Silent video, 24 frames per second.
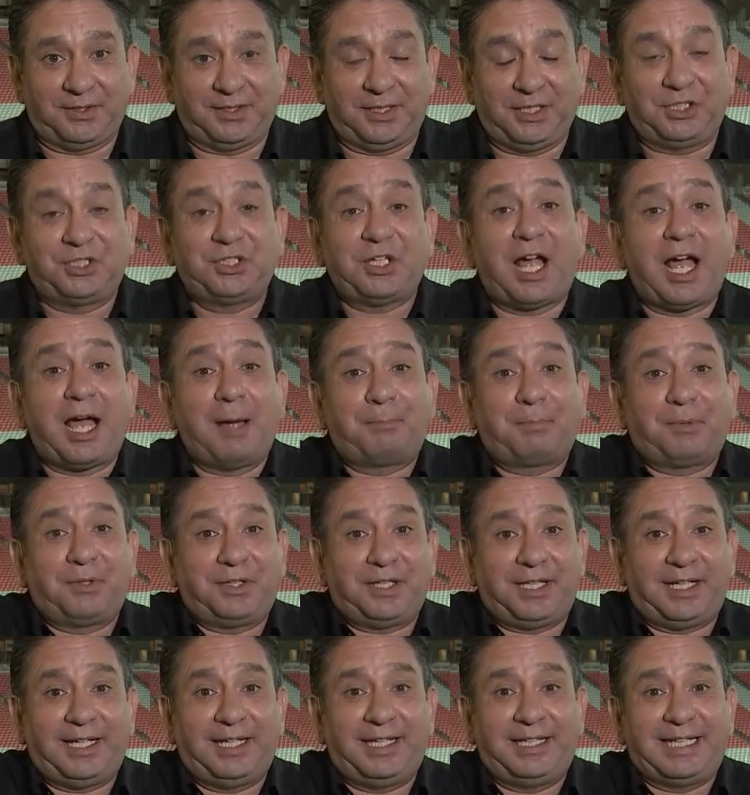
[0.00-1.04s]
He
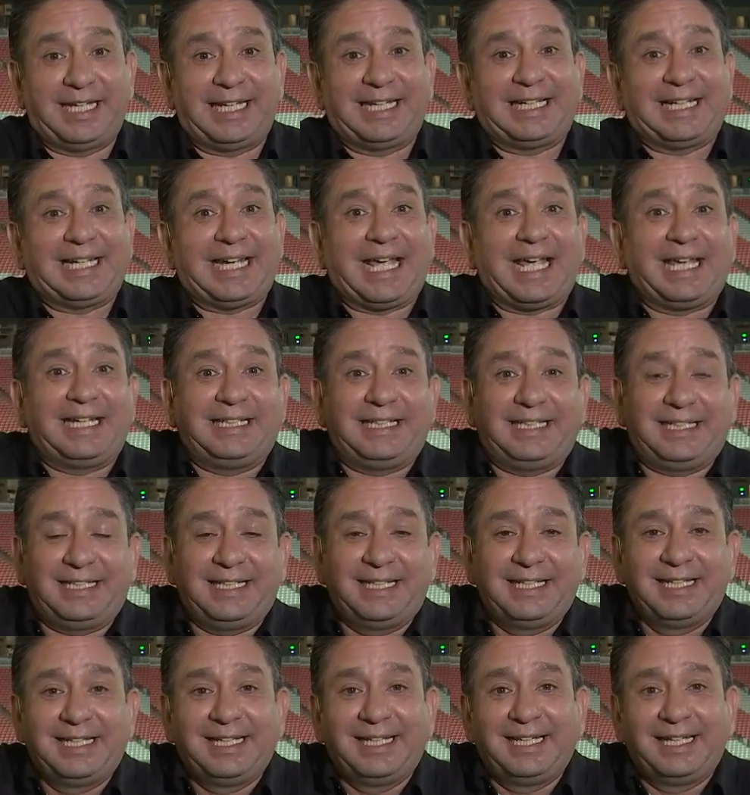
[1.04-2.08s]
choppered in and landed
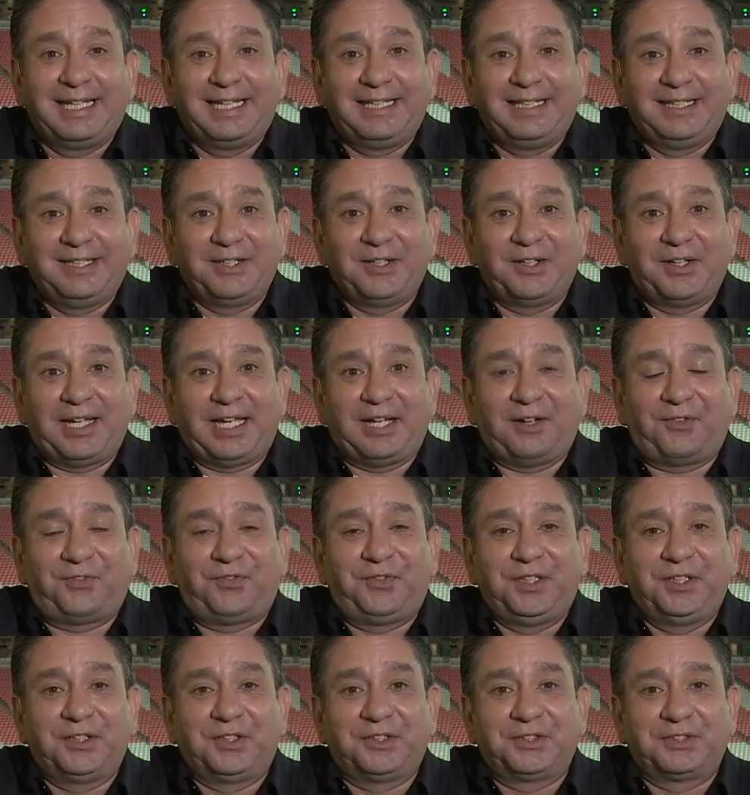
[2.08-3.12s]
you know, at a
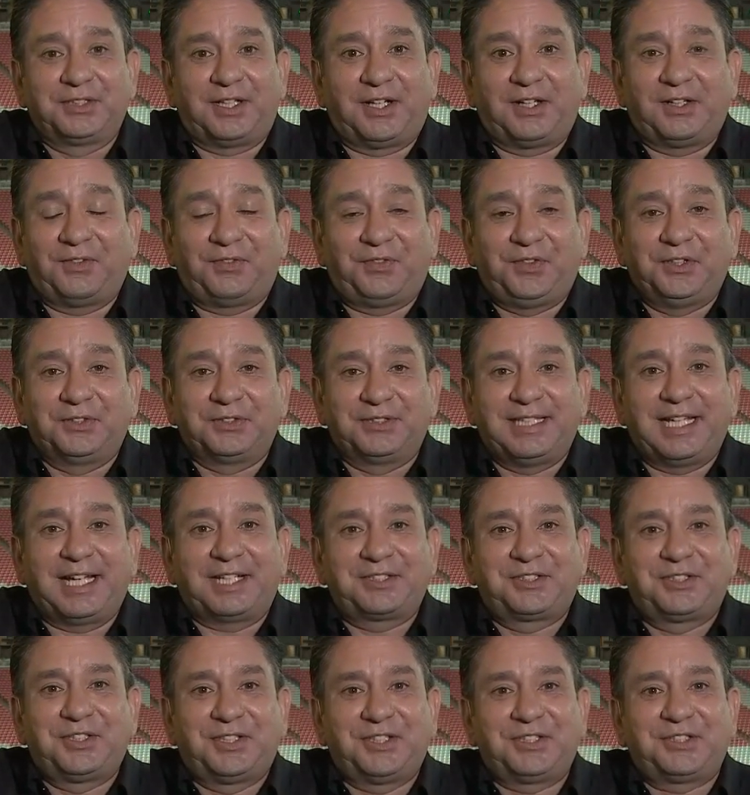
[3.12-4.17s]
field, on a field
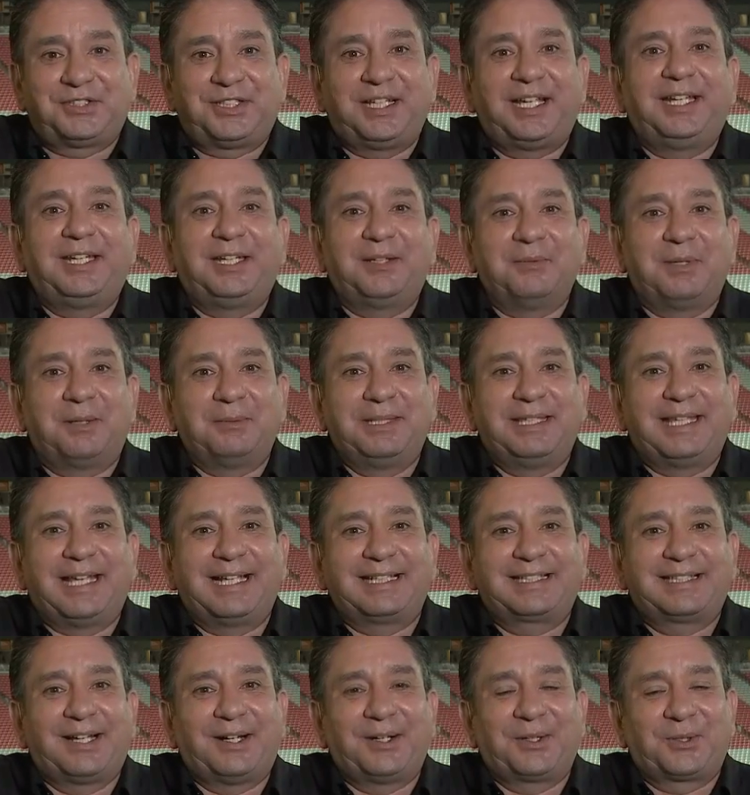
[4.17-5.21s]
next to the stadium. I mean,
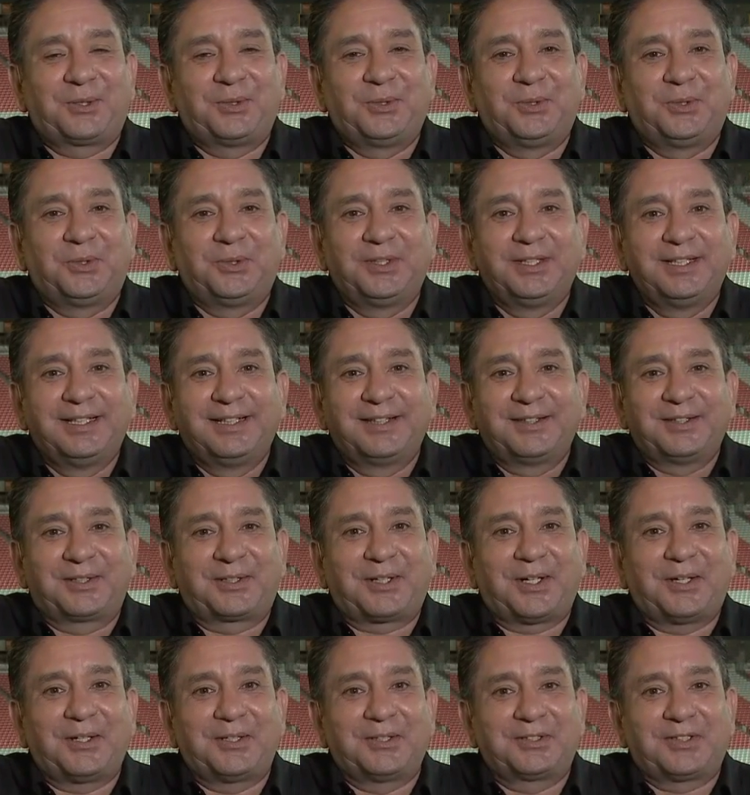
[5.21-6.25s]
that's how cool the
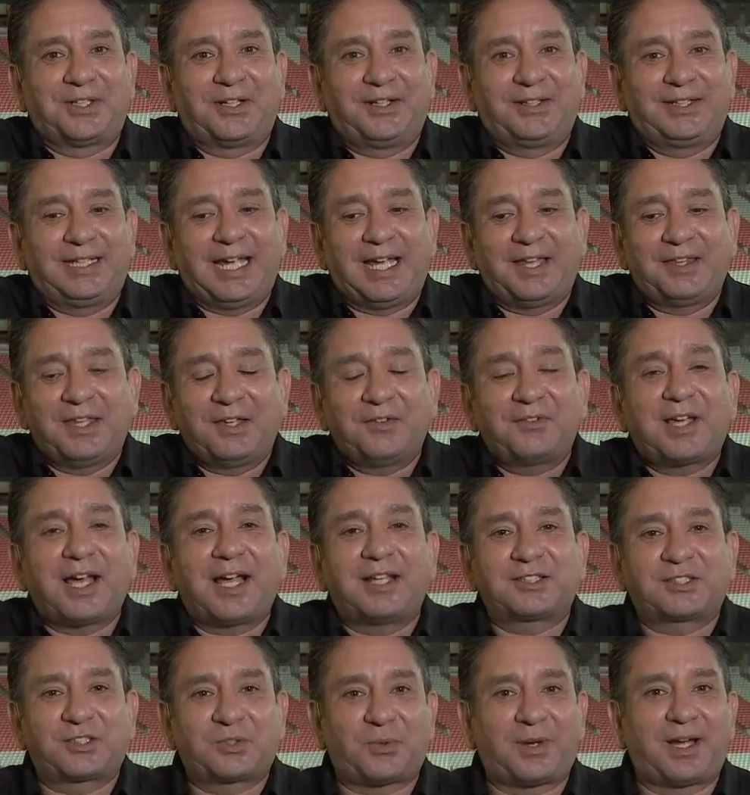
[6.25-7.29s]
Cardinals are. Yeah, they've
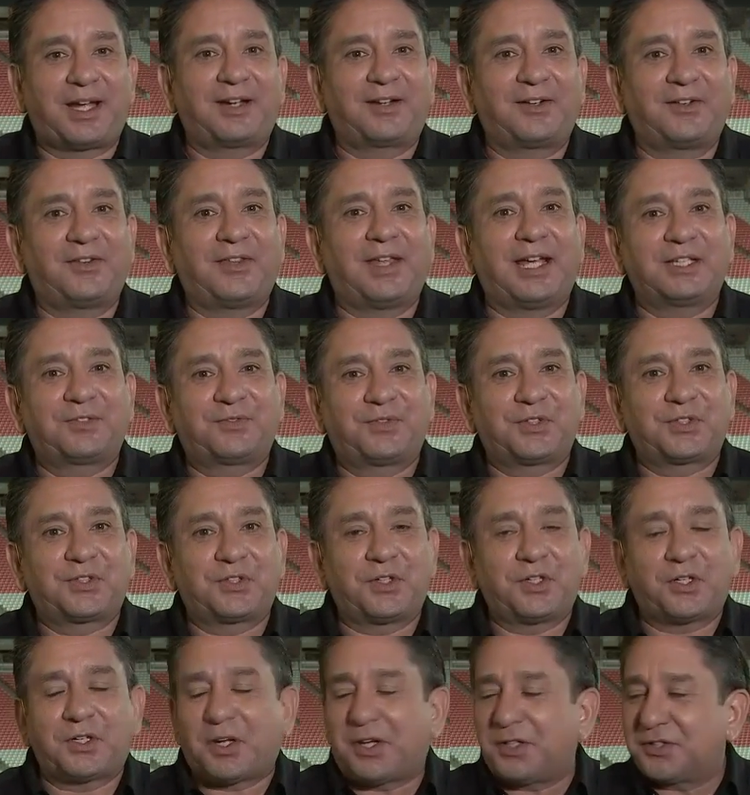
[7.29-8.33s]
got swagger, that's for sure.
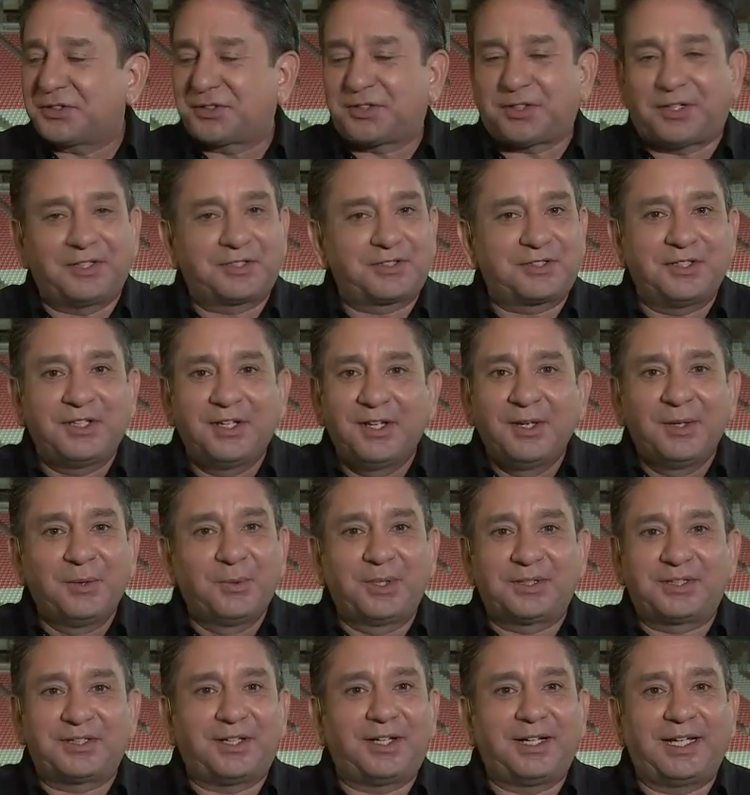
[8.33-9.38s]
That it all starts
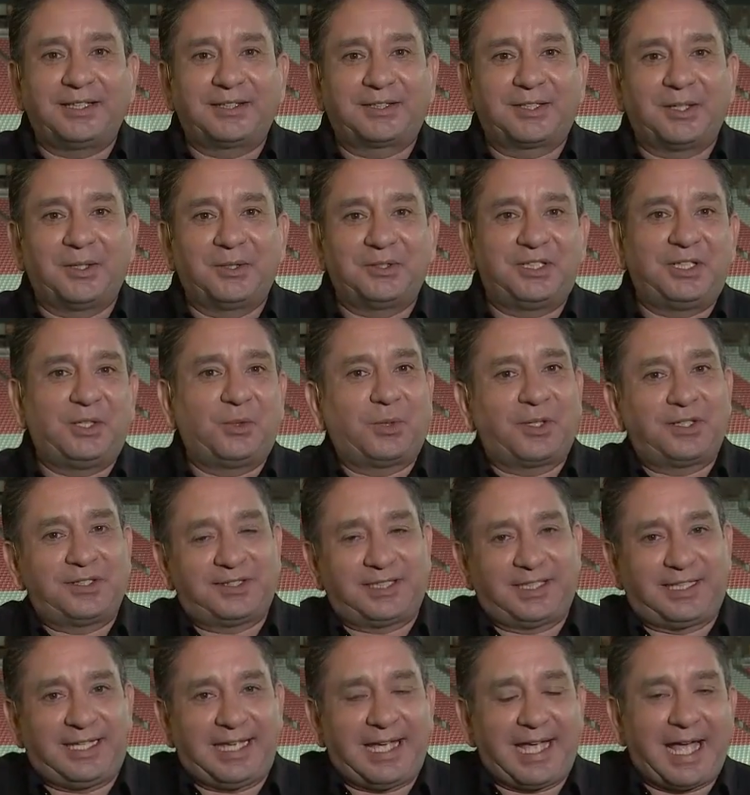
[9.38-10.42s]
with their head coach. He wears
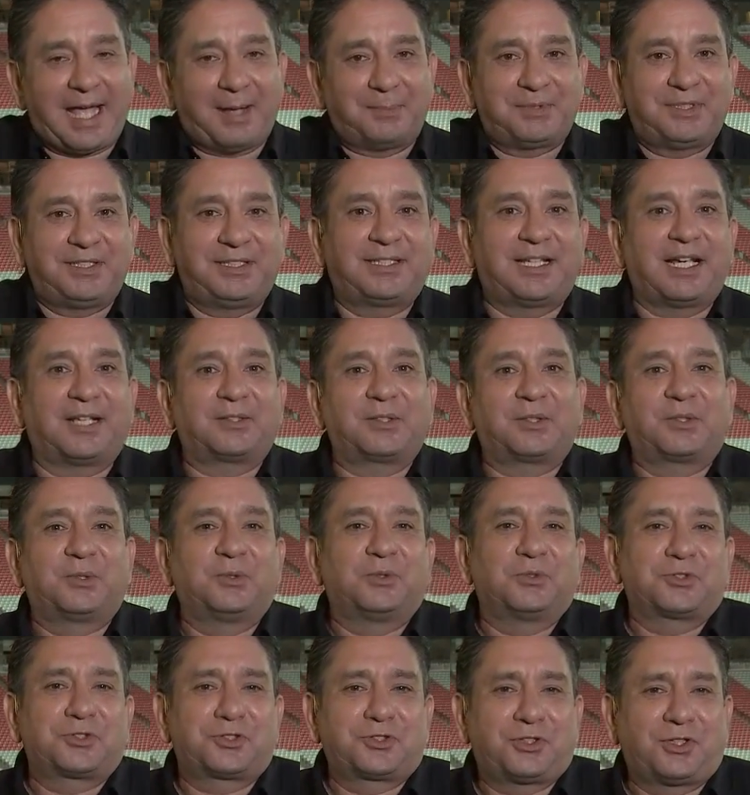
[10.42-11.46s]
the caps, he's got the
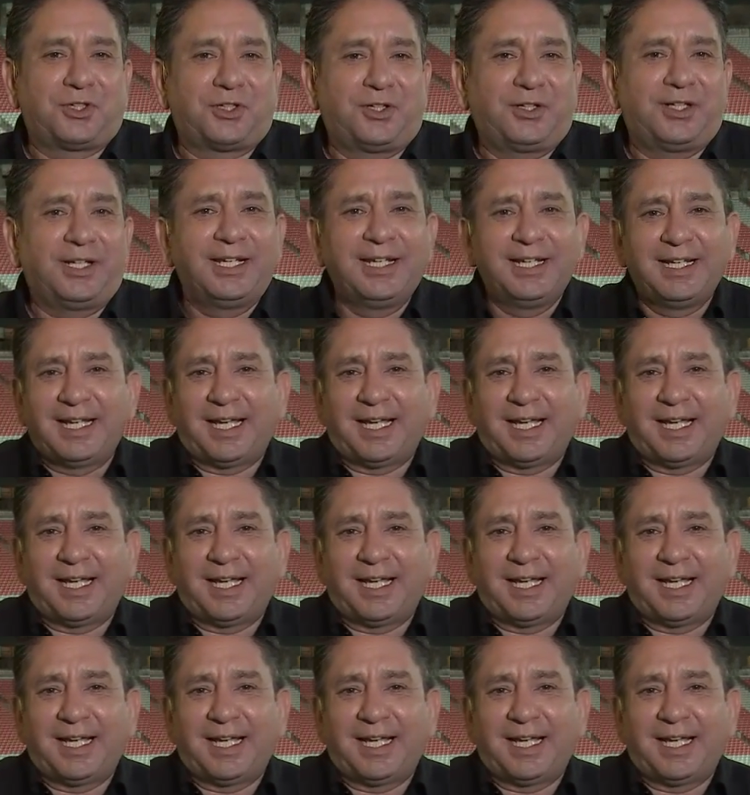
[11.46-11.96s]
cool shirt.